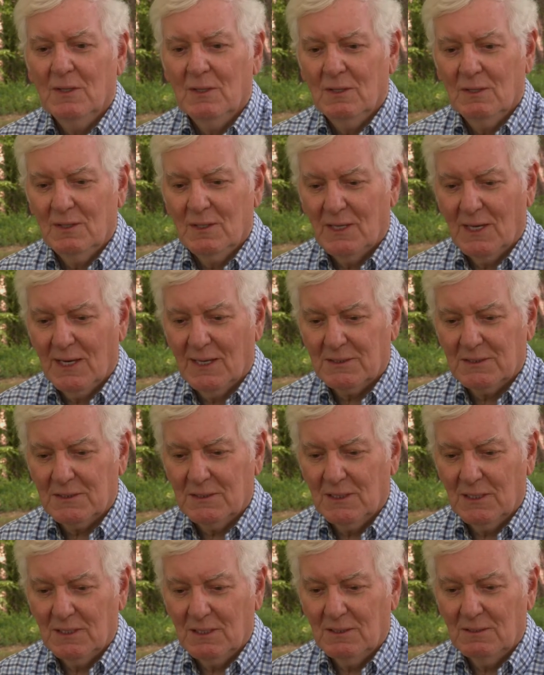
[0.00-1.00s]

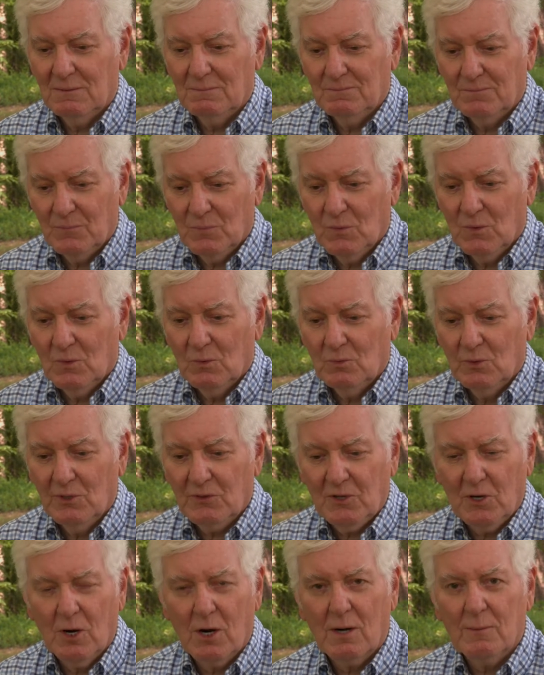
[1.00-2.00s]
that
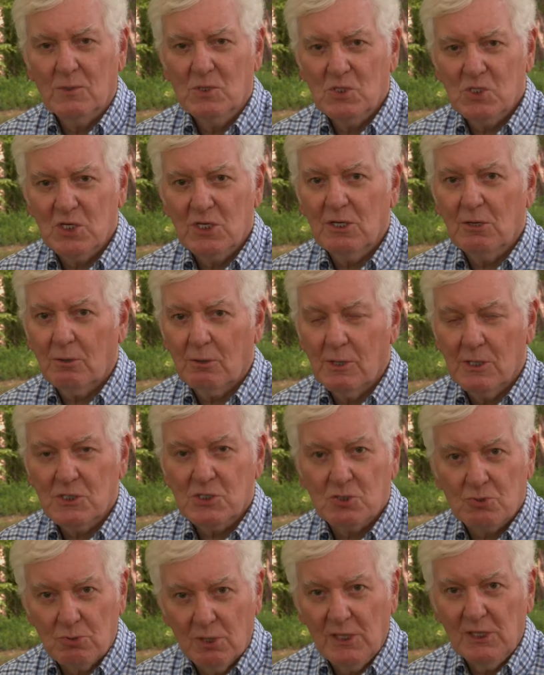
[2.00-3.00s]
with carbon
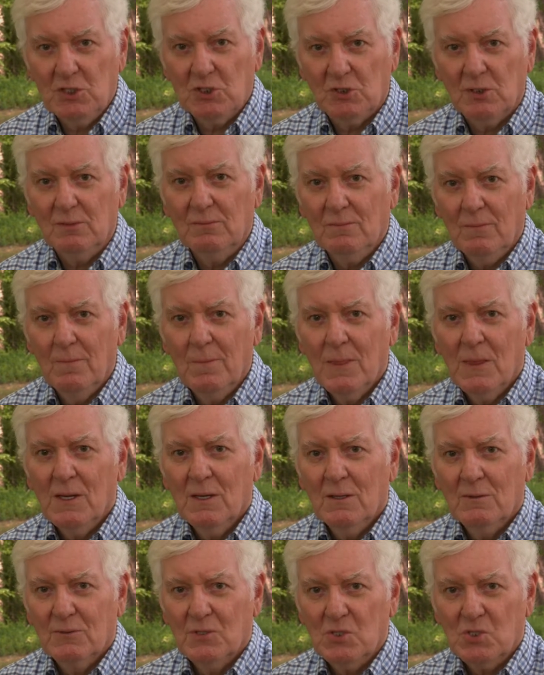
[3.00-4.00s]
sequestration,
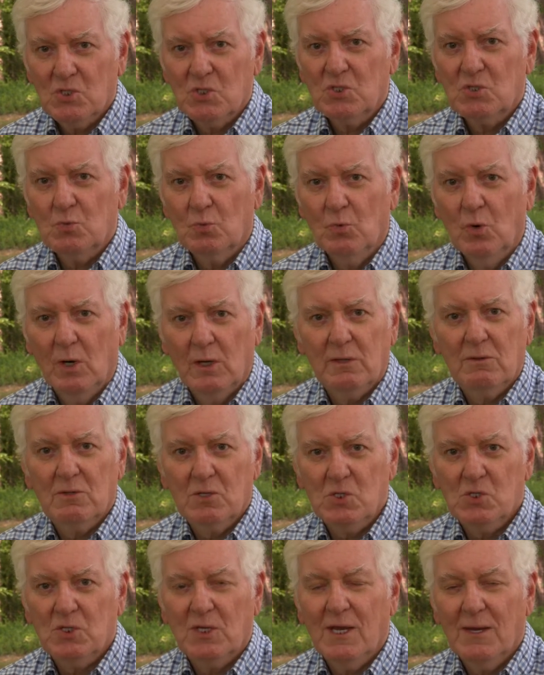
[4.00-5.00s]
this is one of
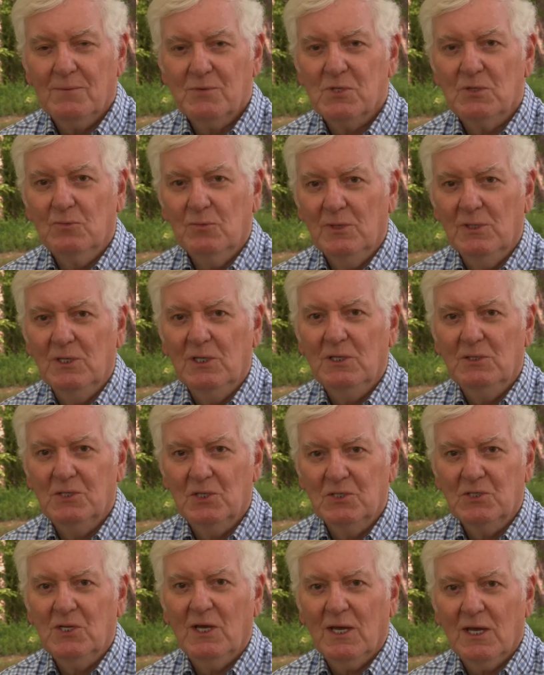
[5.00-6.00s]
the steps that we need to
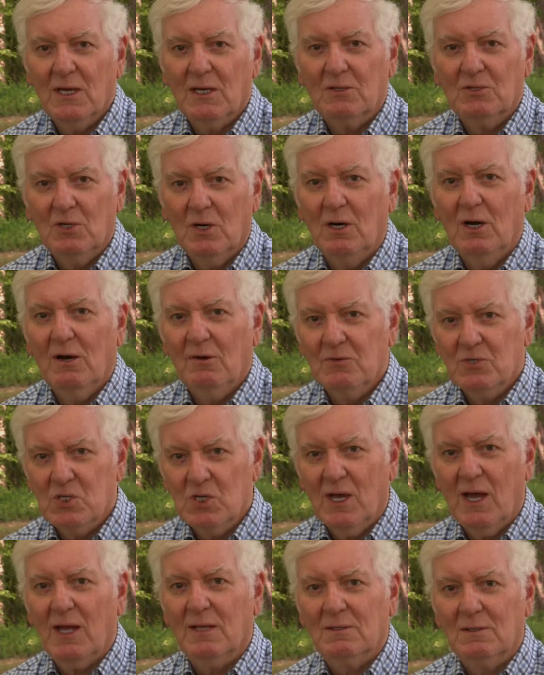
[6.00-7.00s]
take to
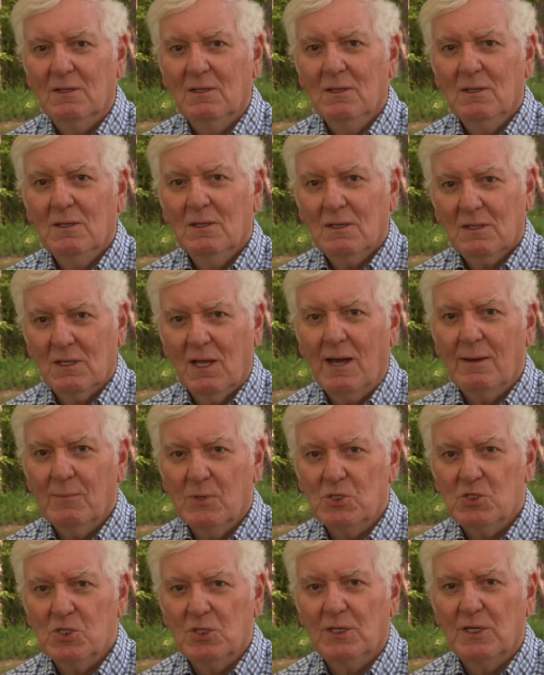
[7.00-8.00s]
offset
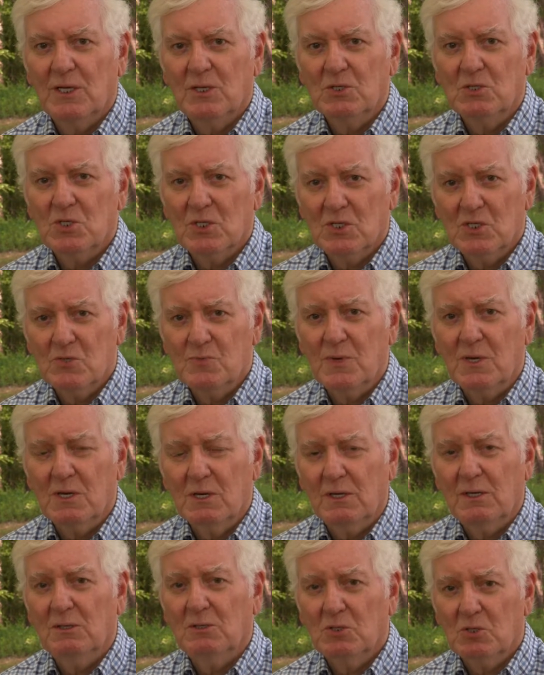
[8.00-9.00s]
climate change that is
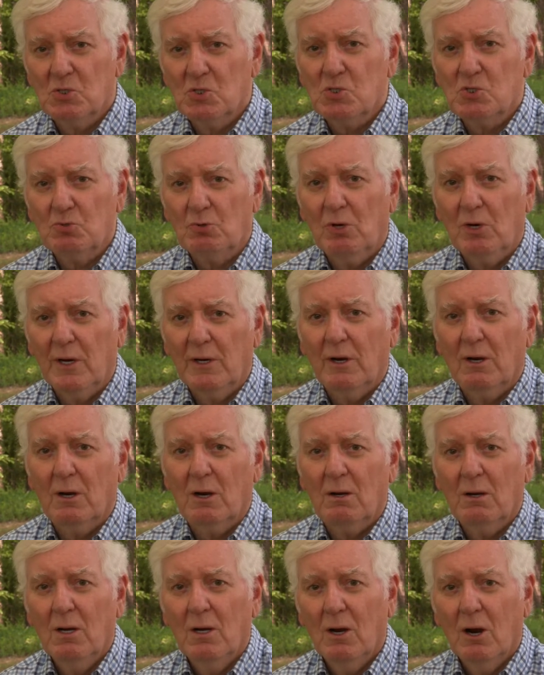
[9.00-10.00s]
beginning to destroy
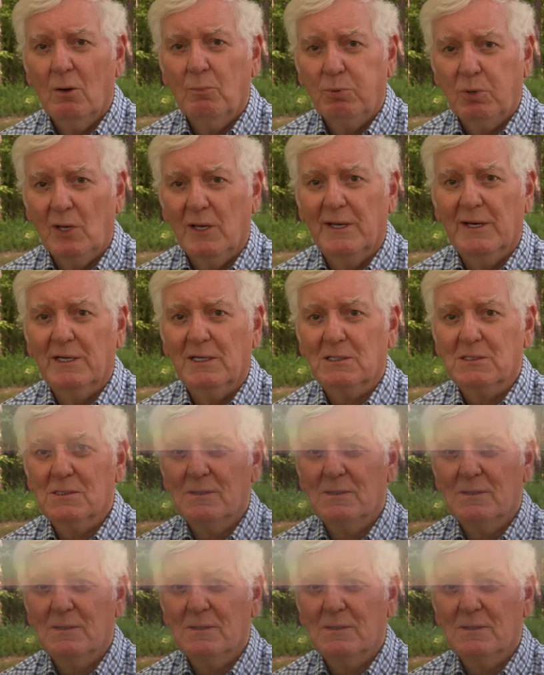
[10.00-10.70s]
our planet.